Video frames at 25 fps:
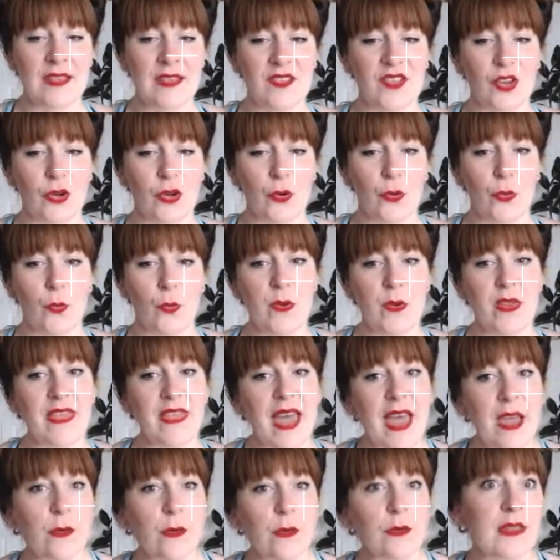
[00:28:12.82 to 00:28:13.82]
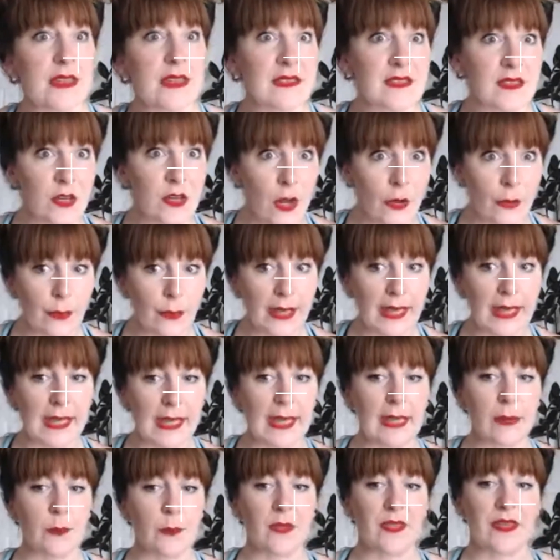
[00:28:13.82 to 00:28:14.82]
So without this
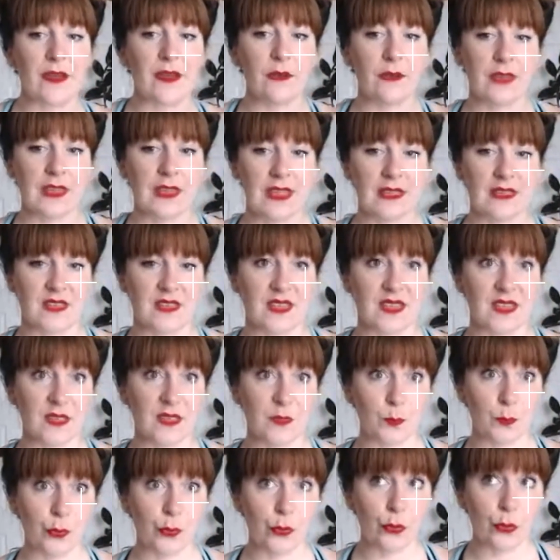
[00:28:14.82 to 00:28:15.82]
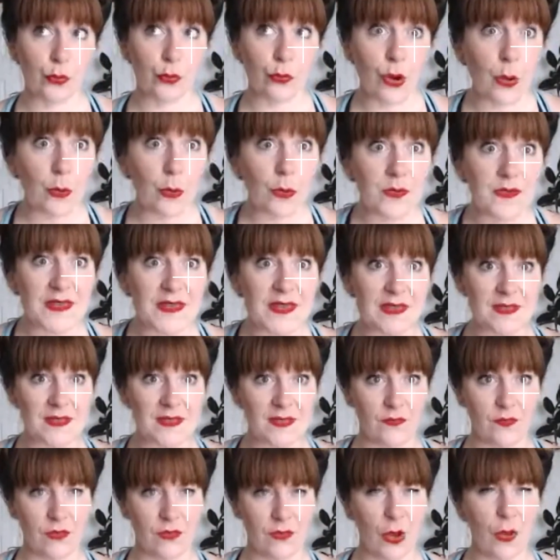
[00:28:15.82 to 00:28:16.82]
knowing and without this
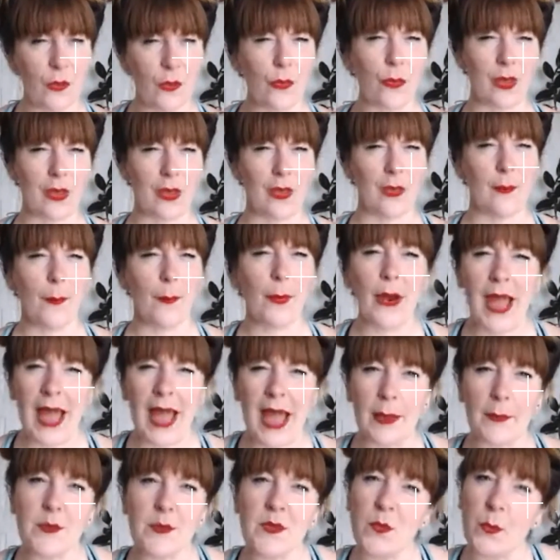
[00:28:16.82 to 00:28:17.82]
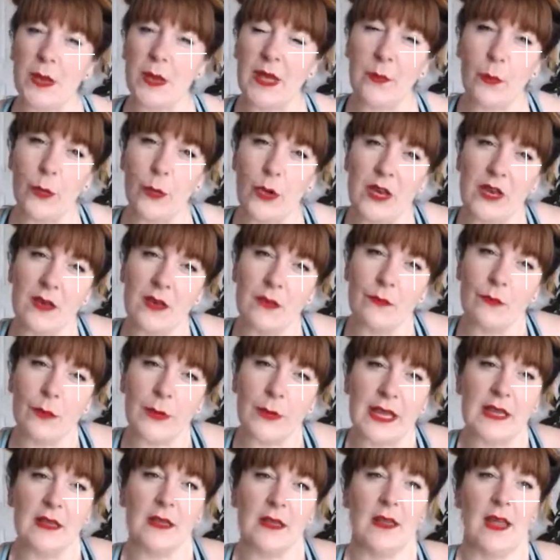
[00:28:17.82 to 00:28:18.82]
process of yoga, perhaps we wouldn't
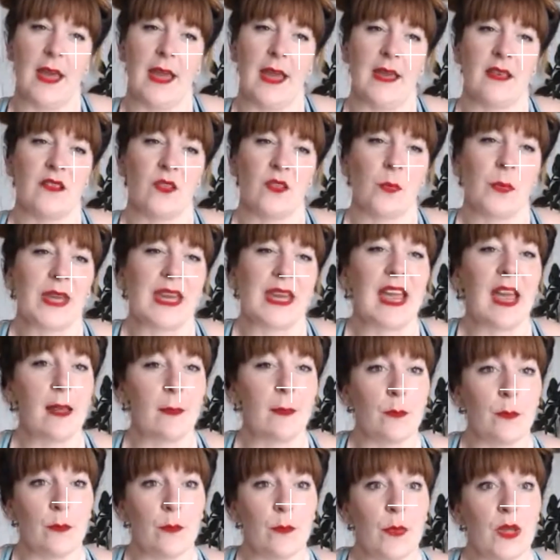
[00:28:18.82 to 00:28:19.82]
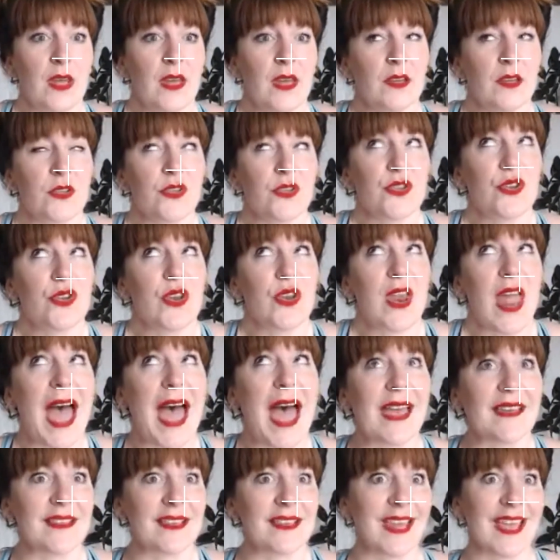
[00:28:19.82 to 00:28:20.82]
realize or become
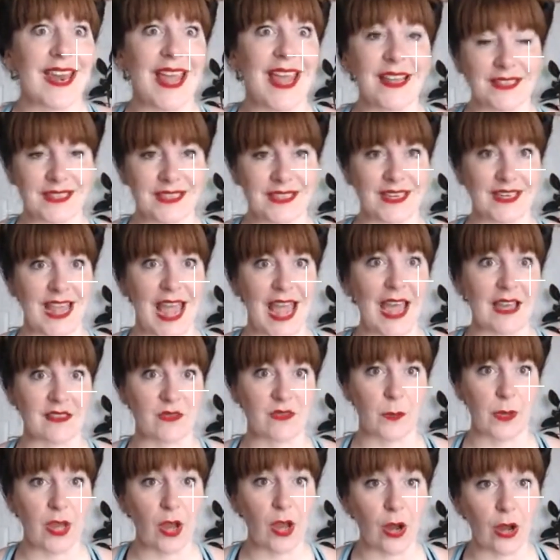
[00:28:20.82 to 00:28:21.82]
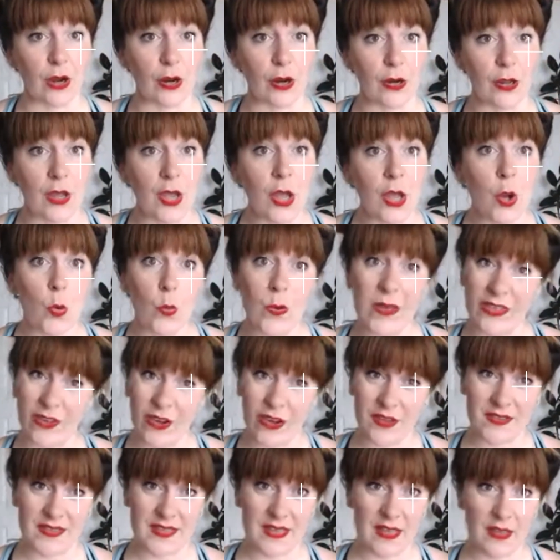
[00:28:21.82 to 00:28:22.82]
as connected as we are with
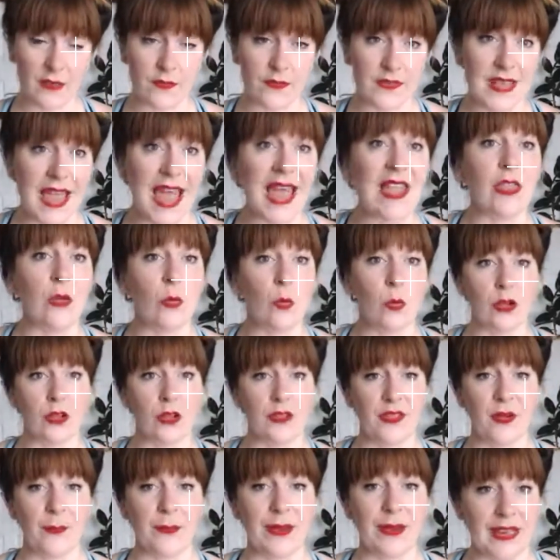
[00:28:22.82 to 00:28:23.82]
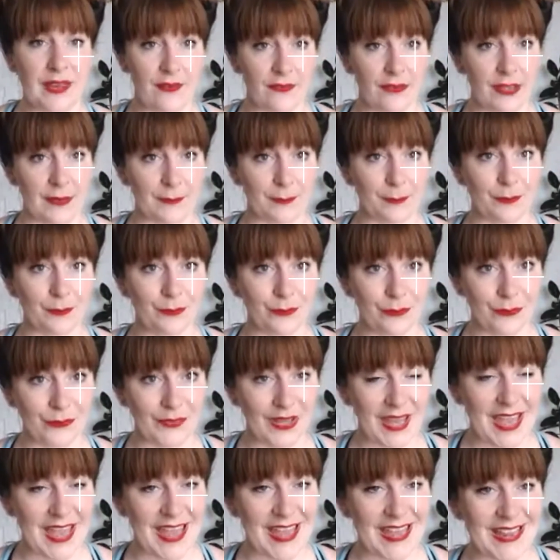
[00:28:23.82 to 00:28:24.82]
ourselves and the world that we live in.
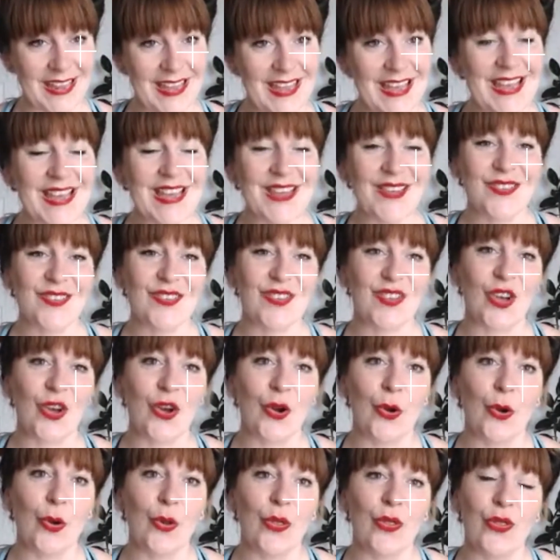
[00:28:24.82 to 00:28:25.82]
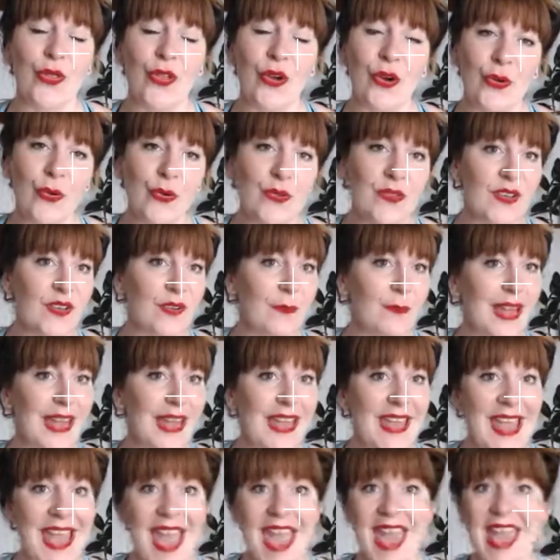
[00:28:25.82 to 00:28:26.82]
Okay, so those are
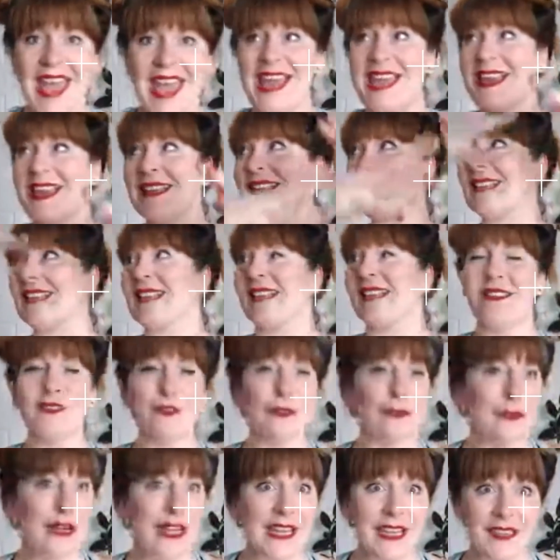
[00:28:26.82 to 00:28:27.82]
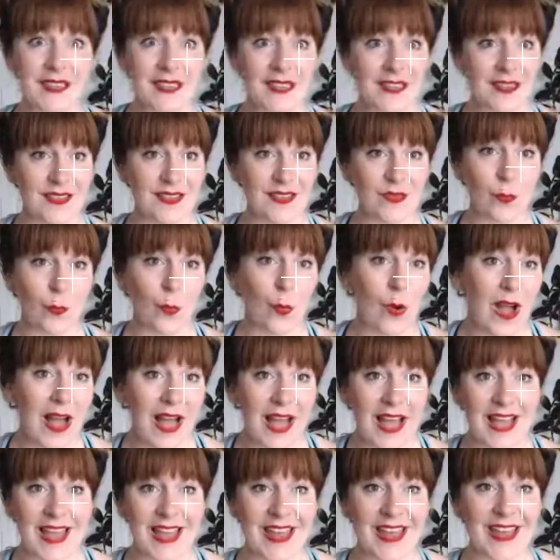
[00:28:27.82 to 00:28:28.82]
my 8 reasons
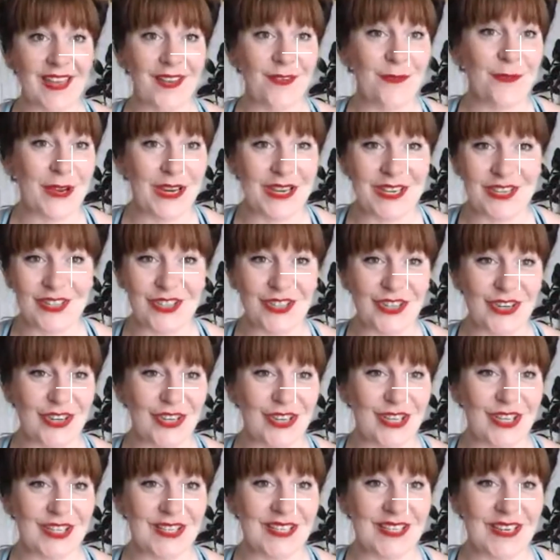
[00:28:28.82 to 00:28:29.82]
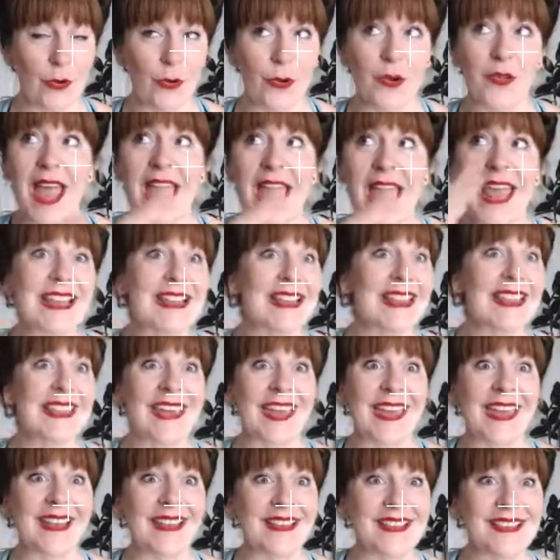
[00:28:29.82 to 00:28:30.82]
why we should, or 8
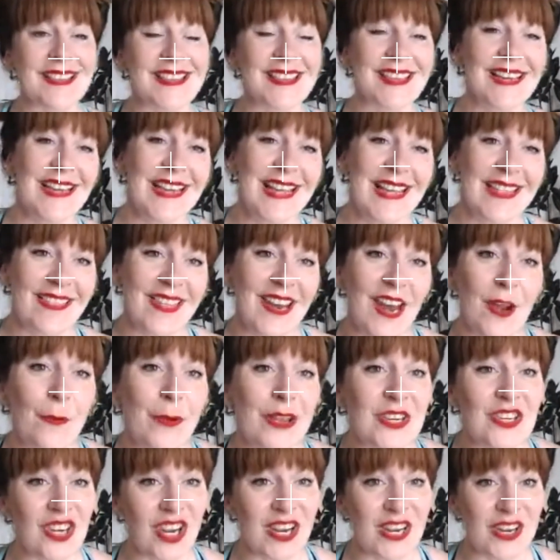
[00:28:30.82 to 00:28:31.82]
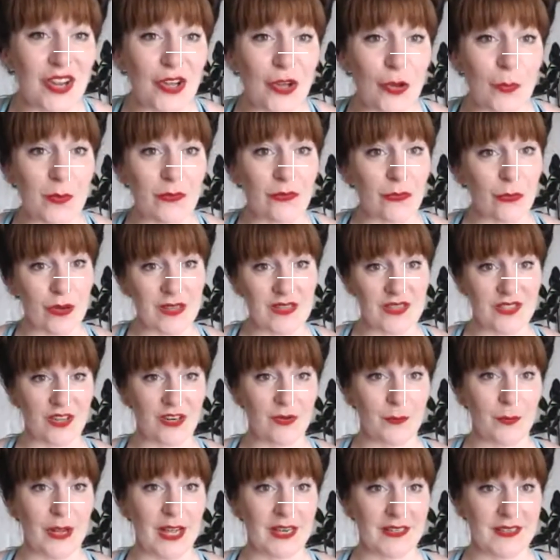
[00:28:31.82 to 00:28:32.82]
things that I wish I knew before I
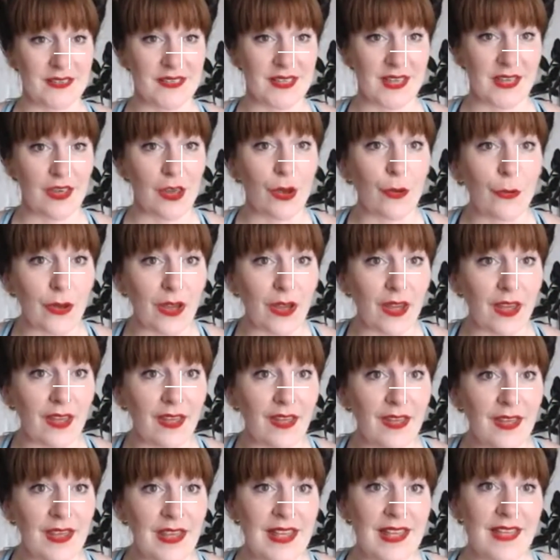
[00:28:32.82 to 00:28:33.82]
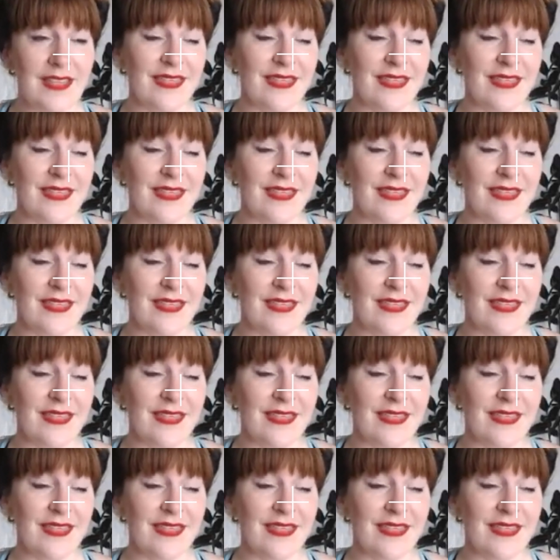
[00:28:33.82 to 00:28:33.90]
started practicing yoga.